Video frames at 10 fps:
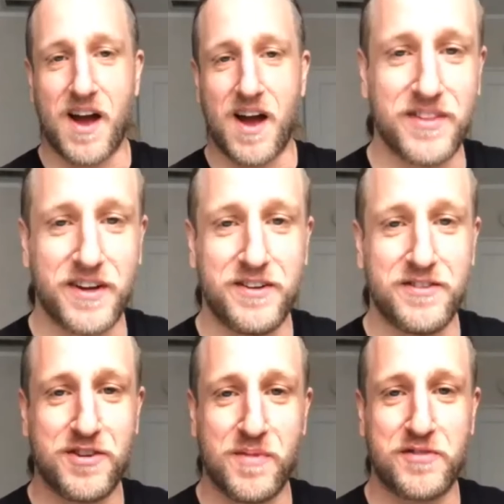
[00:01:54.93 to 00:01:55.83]
well. Thank you
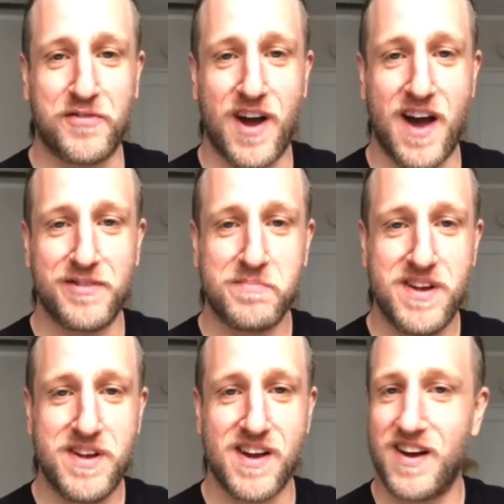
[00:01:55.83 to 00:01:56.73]
so much for having me.
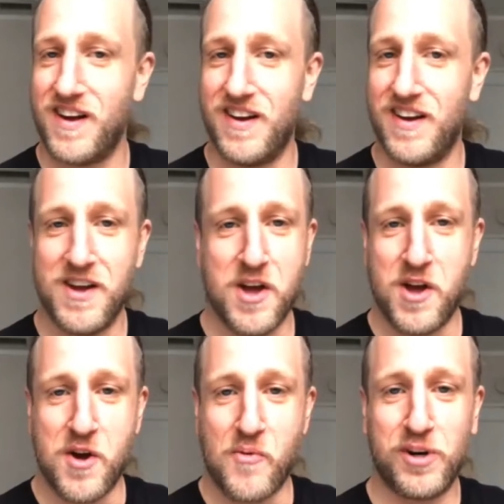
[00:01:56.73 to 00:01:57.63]

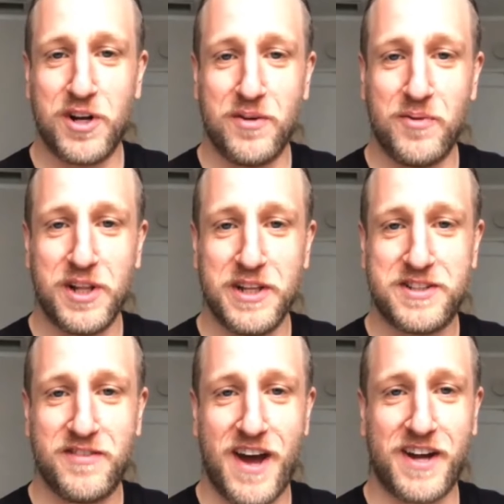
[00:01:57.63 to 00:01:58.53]
What a list
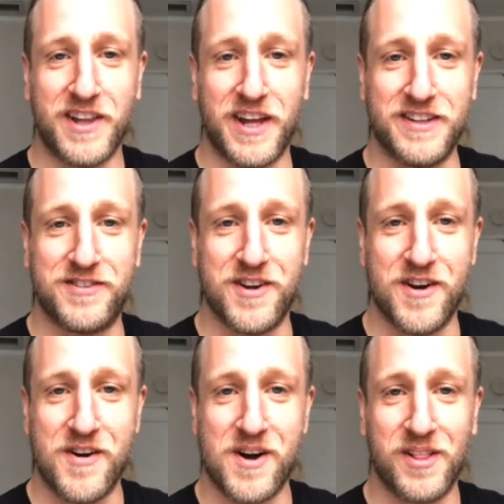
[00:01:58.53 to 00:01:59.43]
of accolades, you
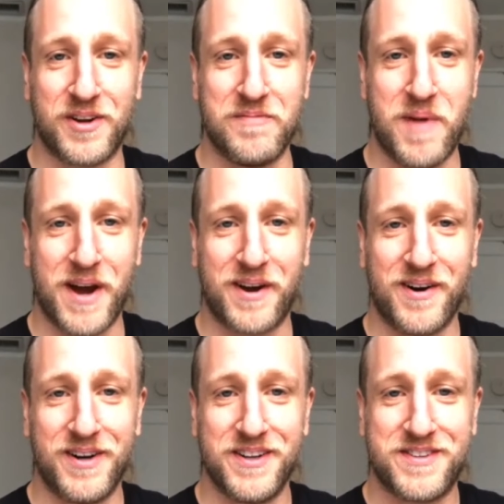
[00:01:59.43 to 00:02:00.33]
know, looking back
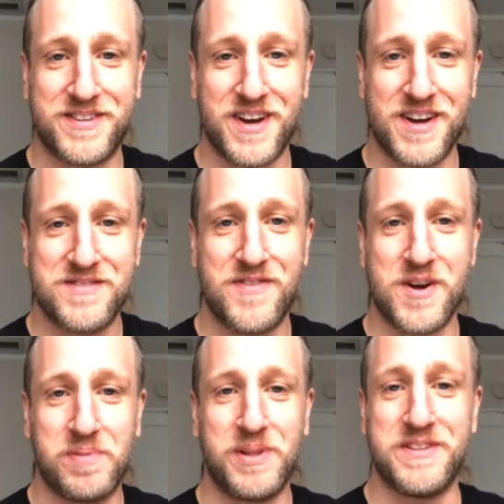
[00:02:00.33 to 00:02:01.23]
on it, it's
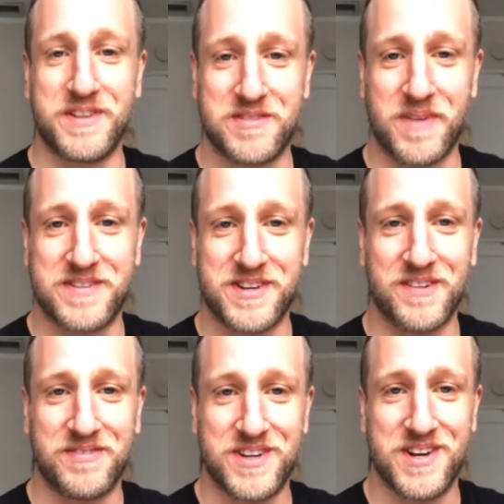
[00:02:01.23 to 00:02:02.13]
very pleasing to
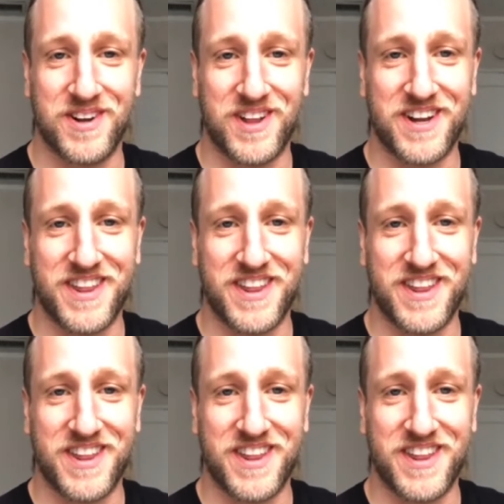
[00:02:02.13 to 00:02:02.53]
myself to hear a lot of